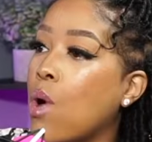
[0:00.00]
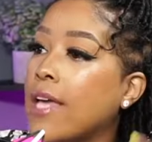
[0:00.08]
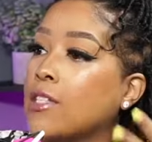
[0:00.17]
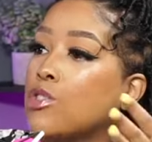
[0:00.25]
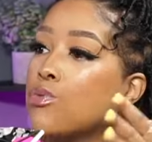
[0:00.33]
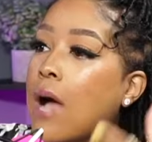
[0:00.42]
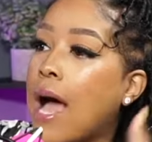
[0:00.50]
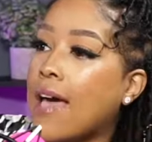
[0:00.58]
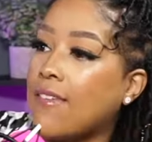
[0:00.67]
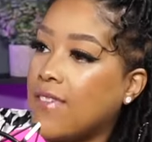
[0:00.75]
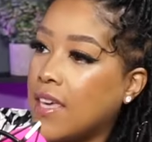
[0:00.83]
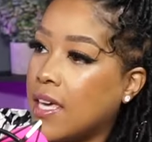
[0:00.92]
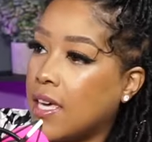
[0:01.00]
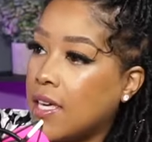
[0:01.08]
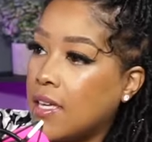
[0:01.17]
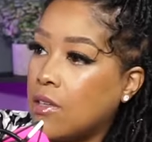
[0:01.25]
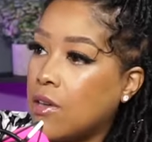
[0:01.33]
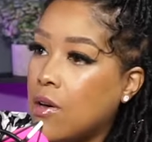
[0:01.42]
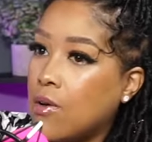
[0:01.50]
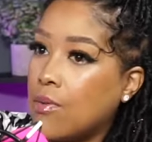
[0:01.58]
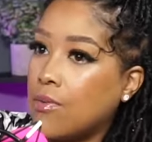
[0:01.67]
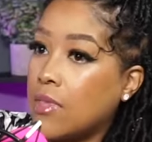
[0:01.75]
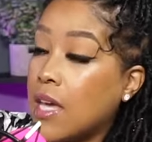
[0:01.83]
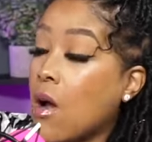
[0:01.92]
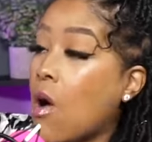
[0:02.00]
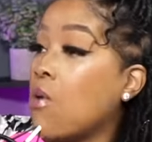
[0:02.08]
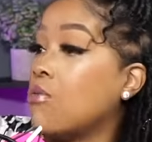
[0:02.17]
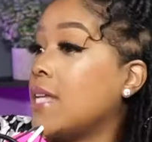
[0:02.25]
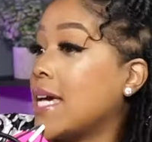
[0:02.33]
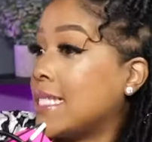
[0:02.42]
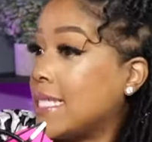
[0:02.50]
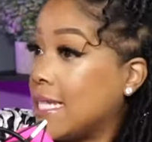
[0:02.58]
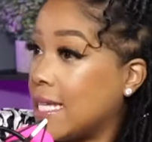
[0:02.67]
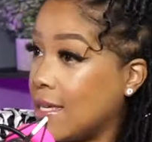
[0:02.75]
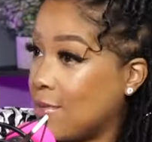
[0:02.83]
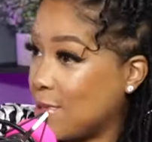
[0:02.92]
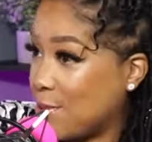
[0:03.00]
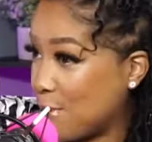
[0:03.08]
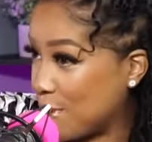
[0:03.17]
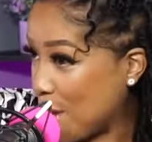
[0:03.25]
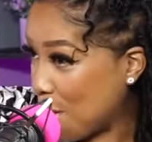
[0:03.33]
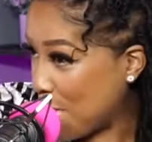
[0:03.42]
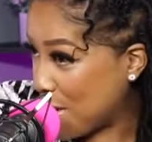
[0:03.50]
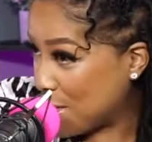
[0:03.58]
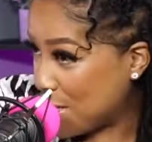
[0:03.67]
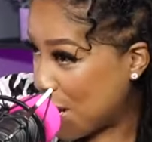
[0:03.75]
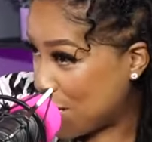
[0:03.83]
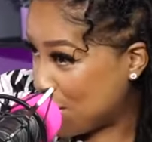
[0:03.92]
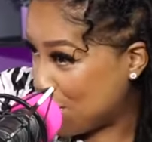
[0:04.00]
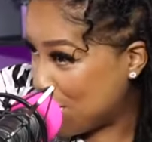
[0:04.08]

and driving, you know, their own destiny. Which yeah. we're gonna talk about designing your